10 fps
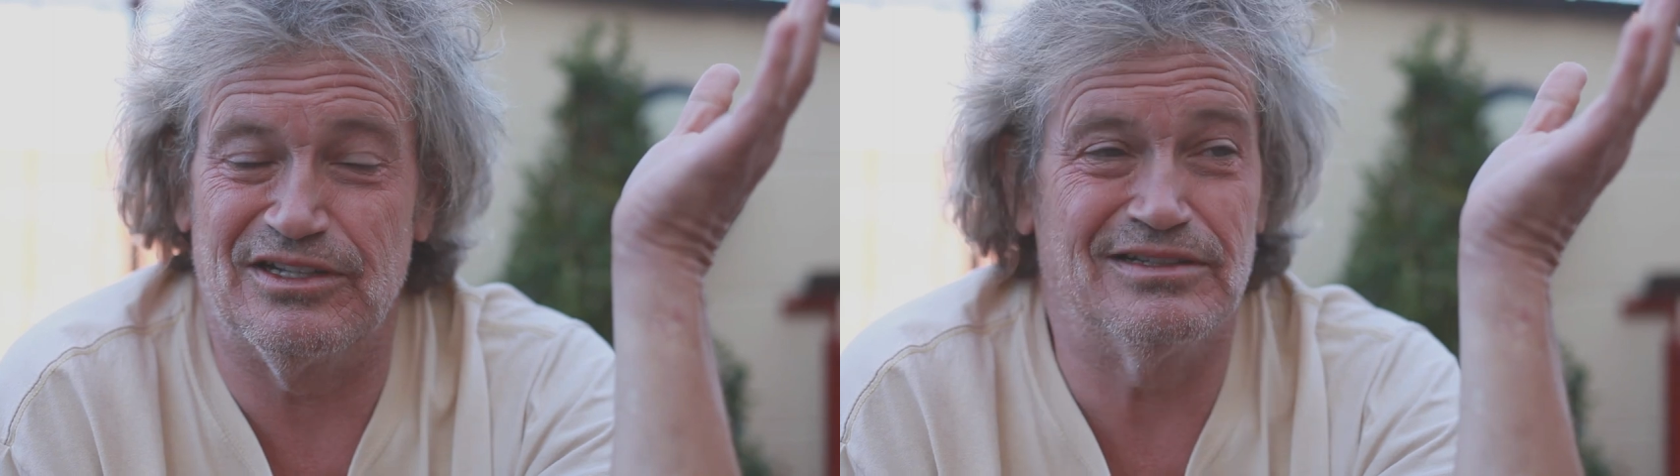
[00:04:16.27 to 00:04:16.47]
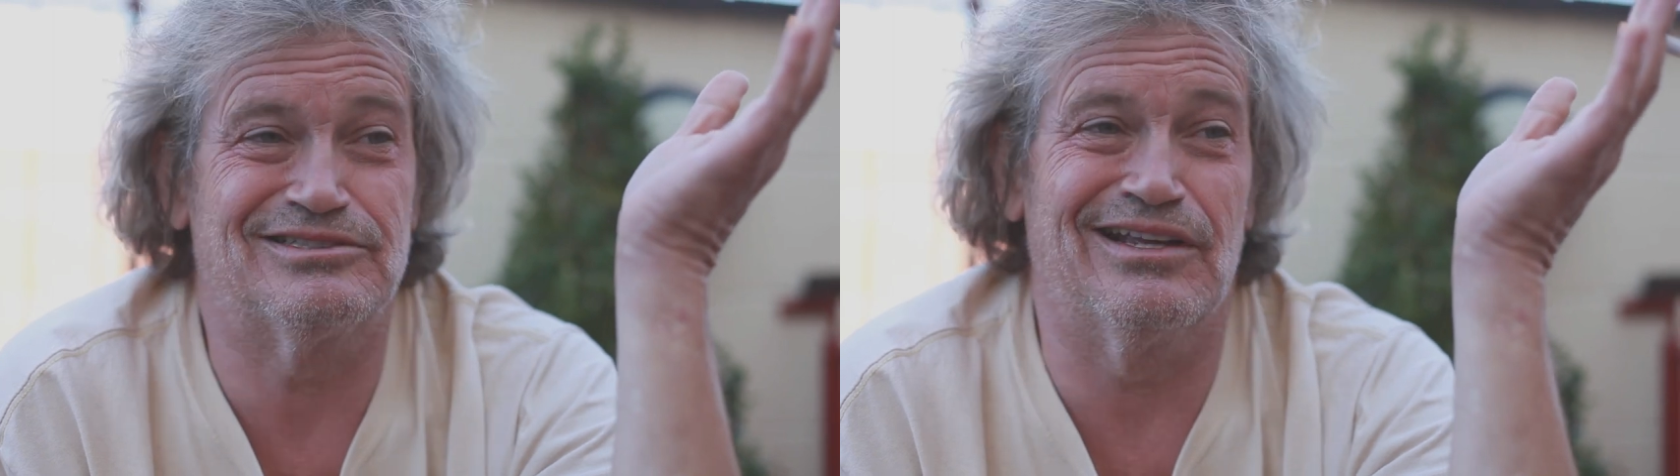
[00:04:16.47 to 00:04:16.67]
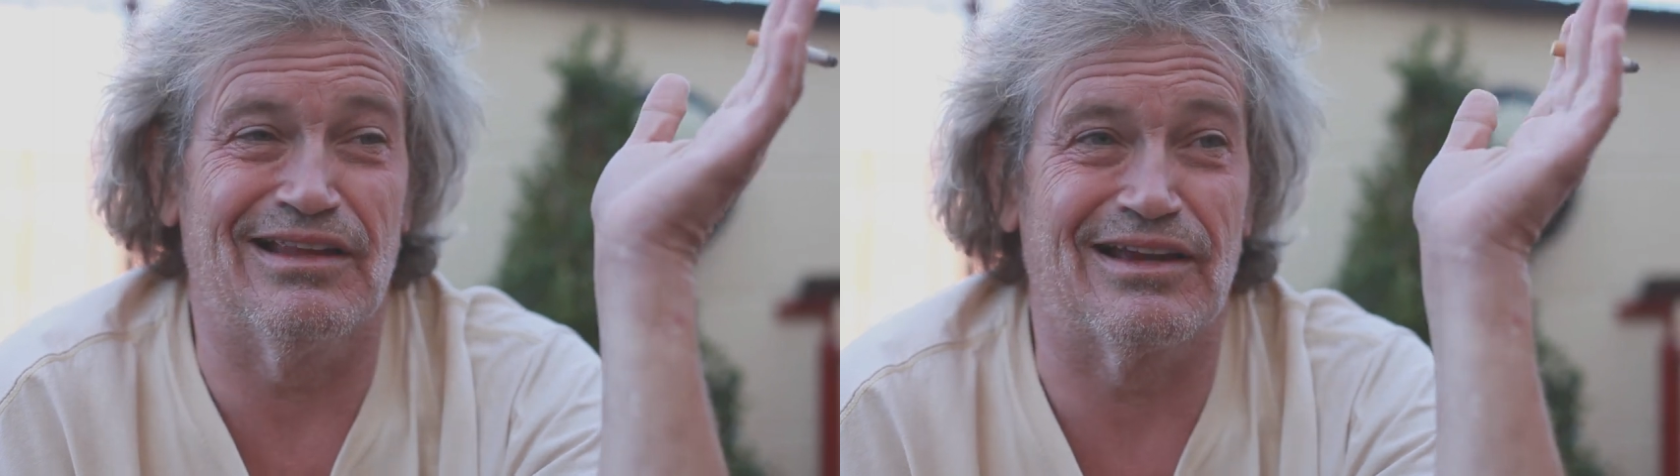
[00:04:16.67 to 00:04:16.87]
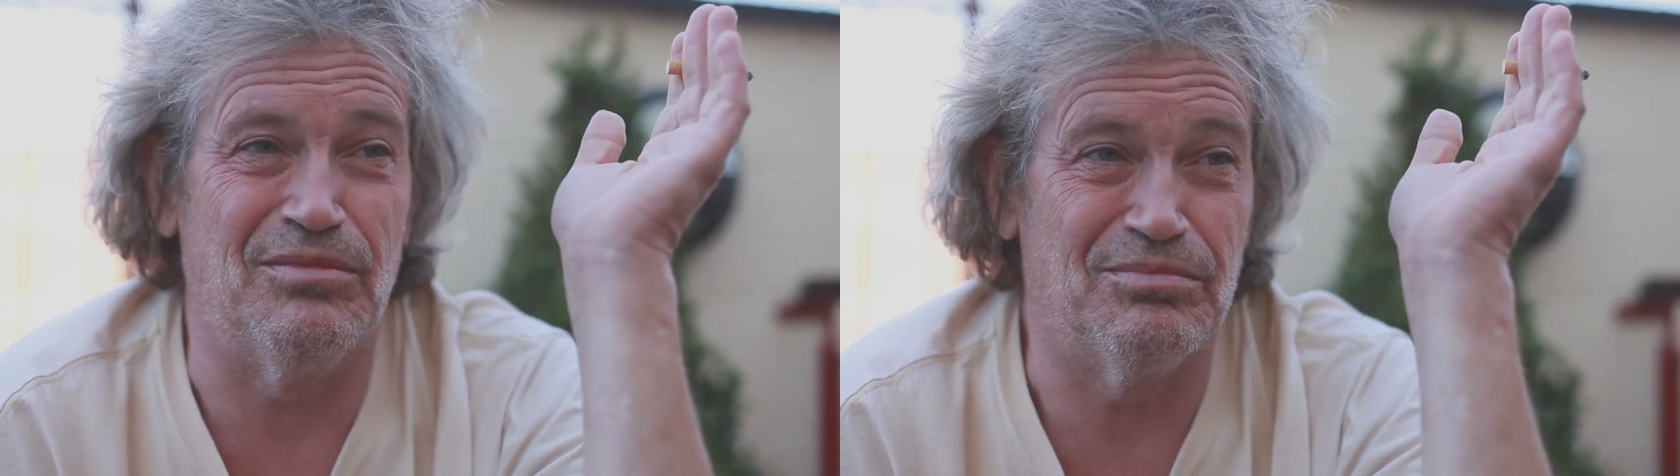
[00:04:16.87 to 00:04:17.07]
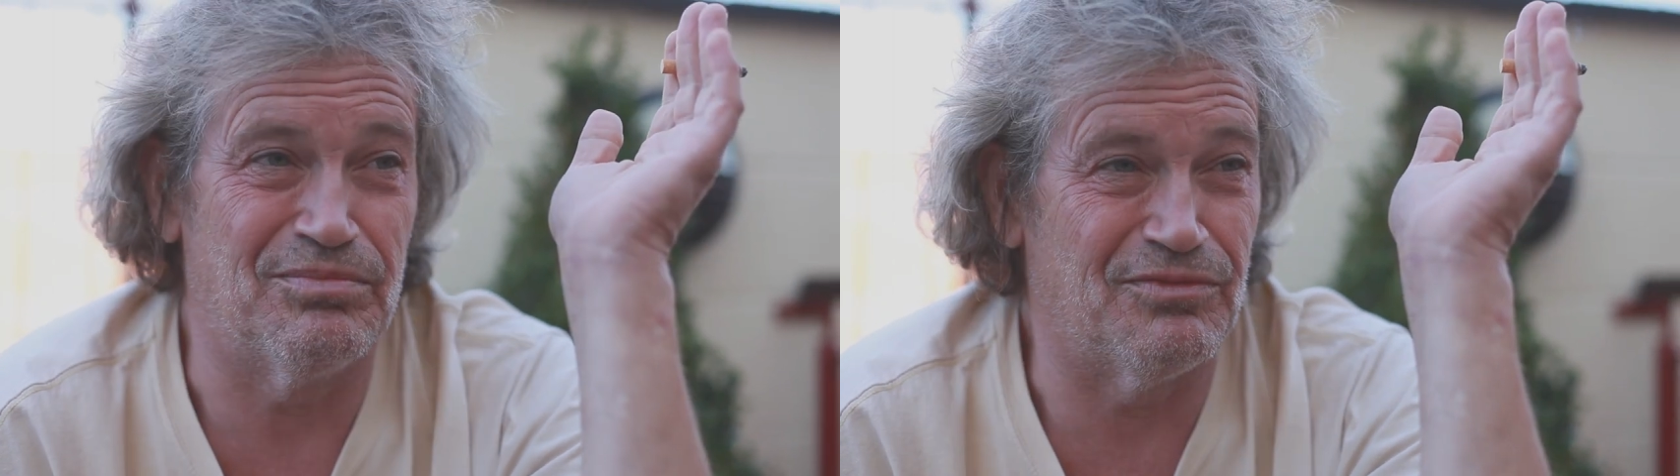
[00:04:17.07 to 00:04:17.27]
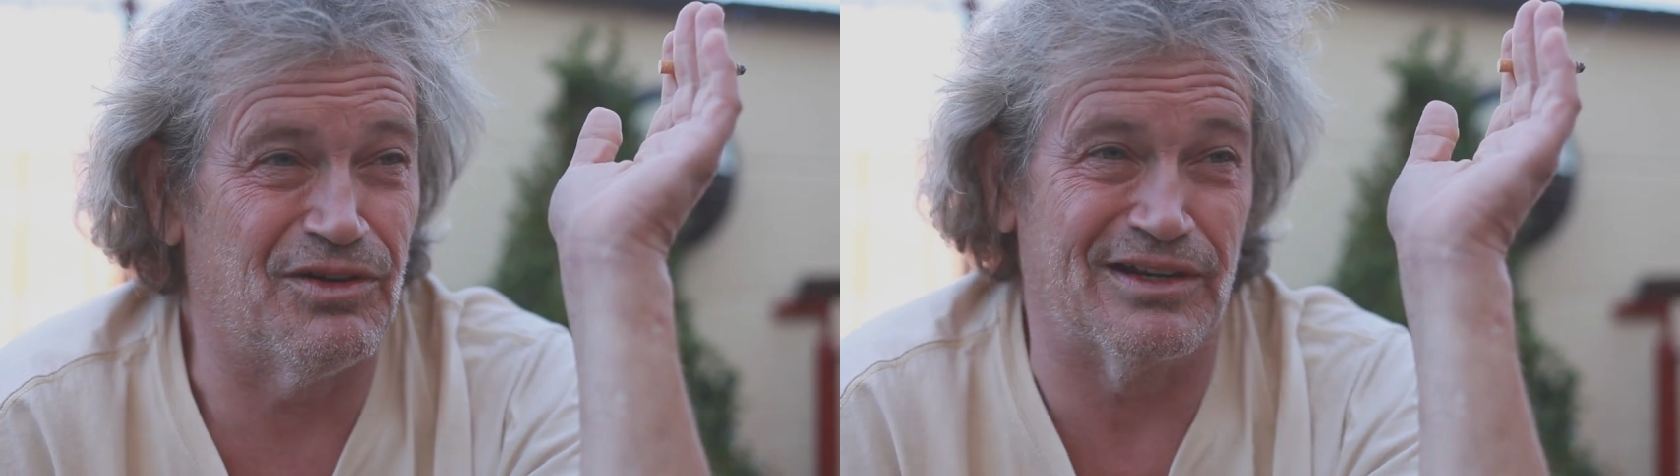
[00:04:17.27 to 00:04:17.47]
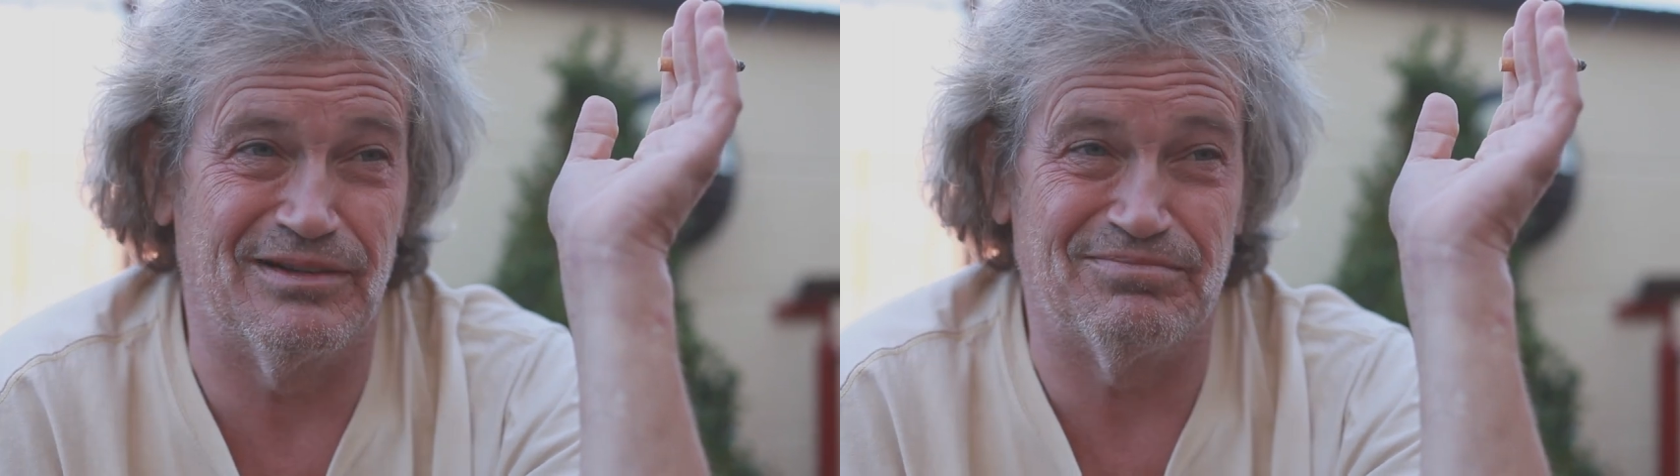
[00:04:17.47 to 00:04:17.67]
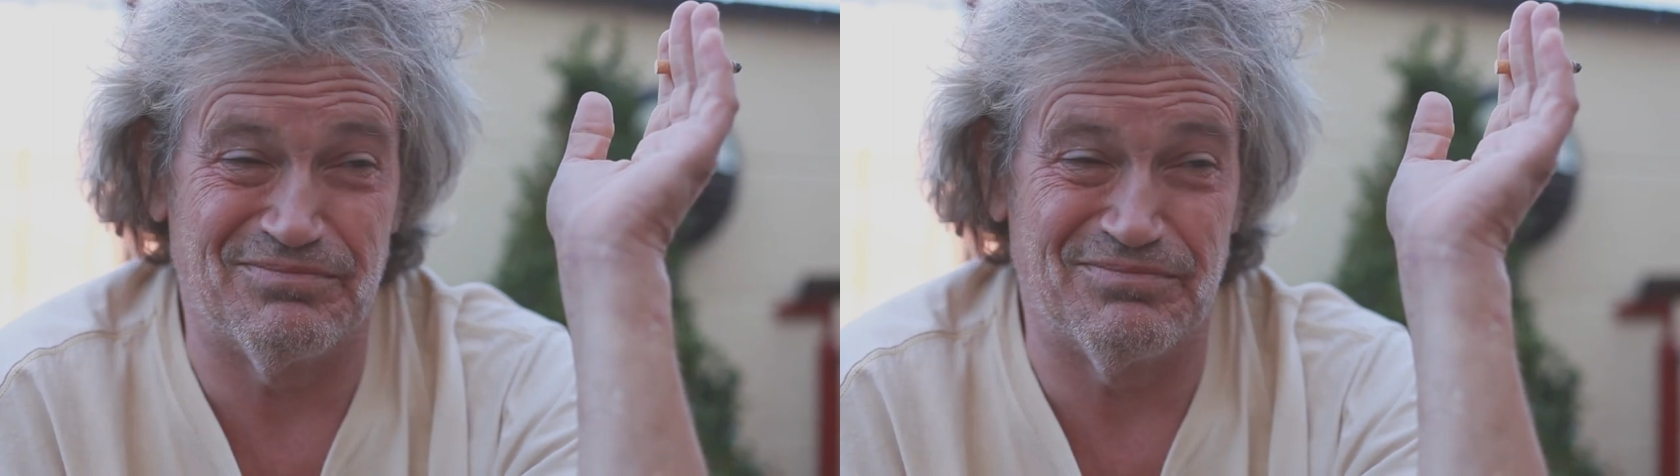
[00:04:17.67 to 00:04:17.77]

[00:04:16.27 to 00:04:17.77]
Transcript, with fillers: And it's not like I'm fucking